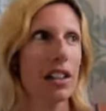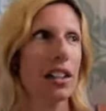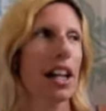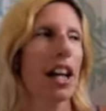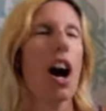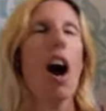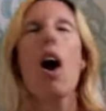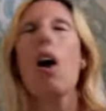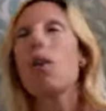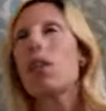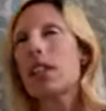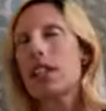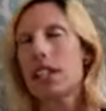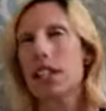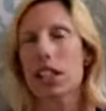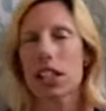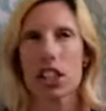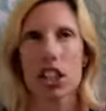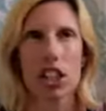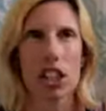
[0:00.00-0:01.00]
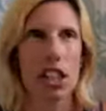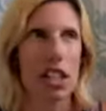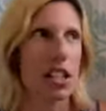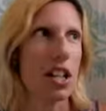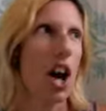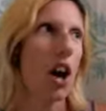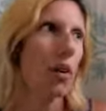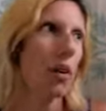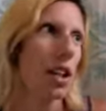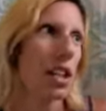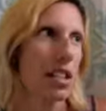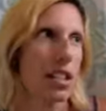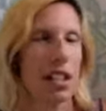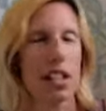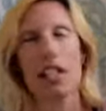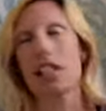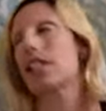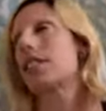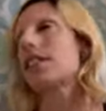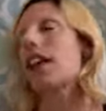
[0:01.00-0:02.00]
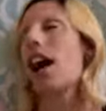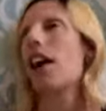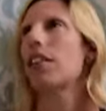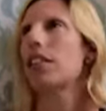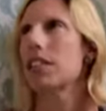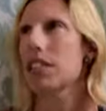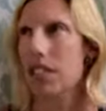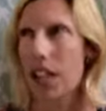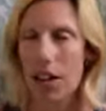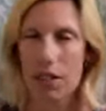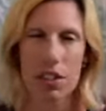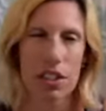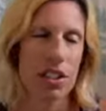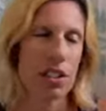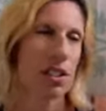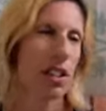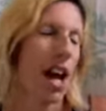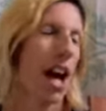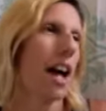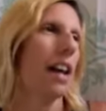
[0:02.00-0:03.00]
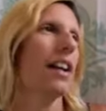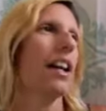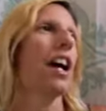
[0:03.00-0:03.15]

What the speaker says: like always dishes, always this, now it's time to do that,